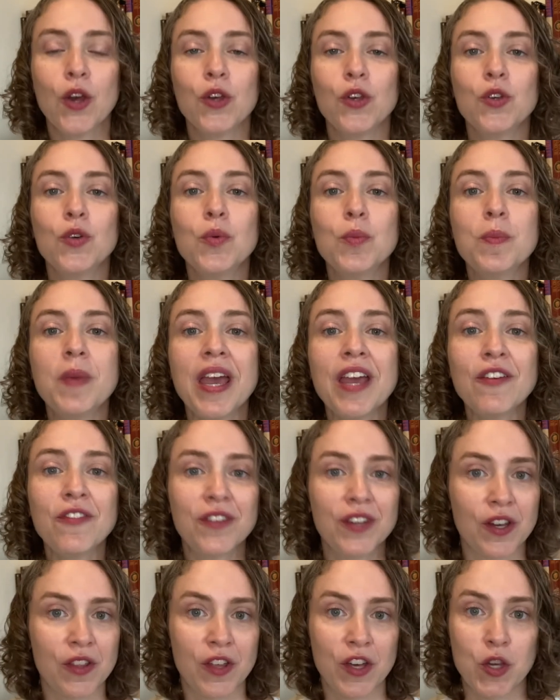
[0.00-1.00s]
You may
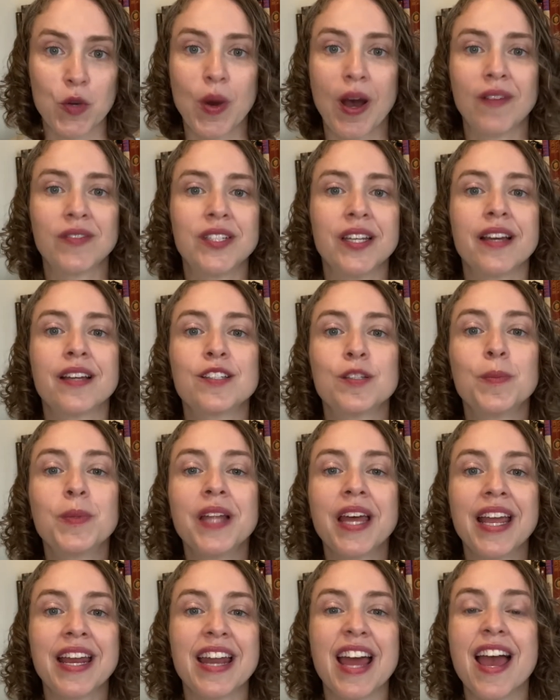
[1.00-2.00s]
feel that you have to
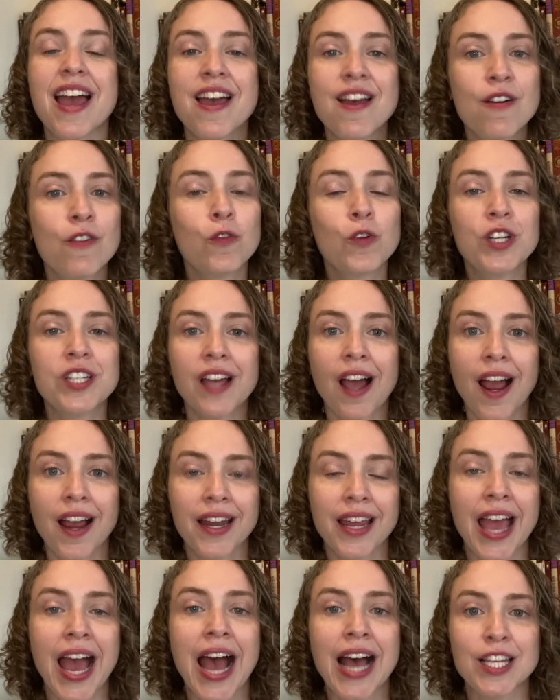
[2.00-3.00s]
explain every
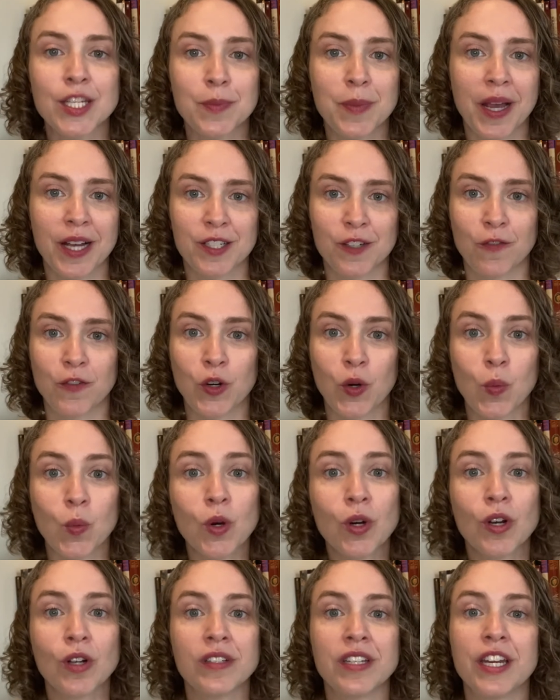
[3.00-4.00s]
tiny aspect of your
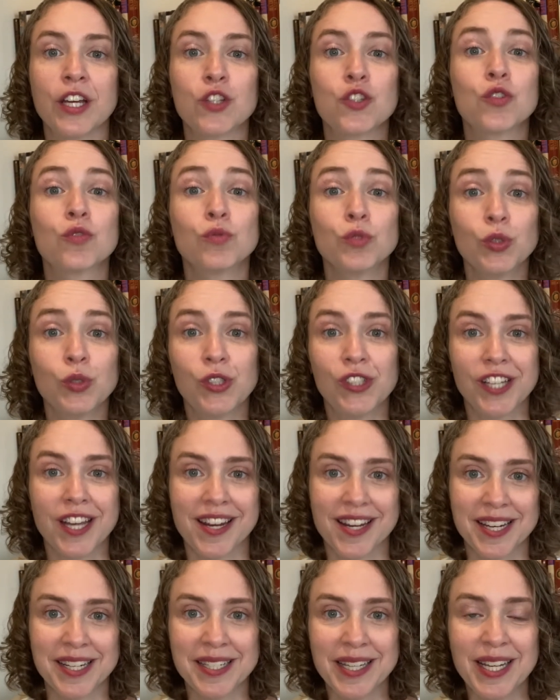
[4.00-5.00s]
world in
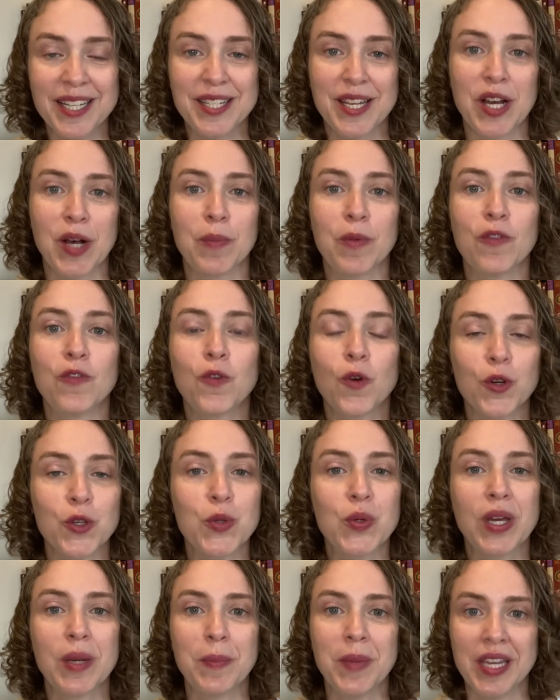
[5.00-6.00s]
excruciating detail before
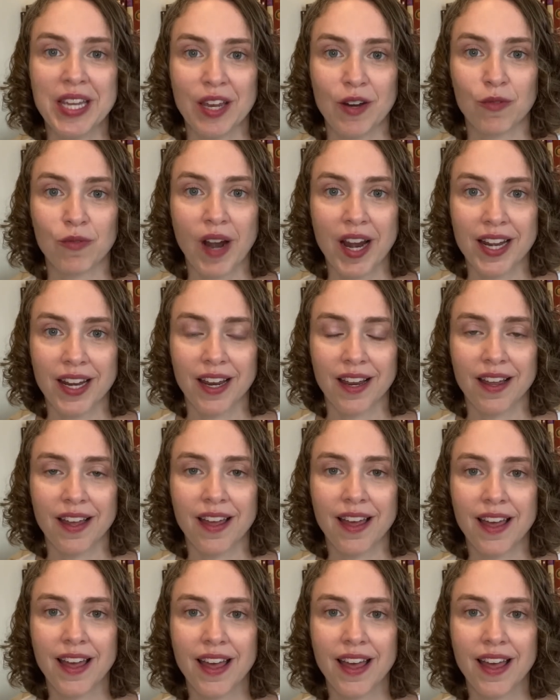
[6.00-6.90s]
you can begin writing.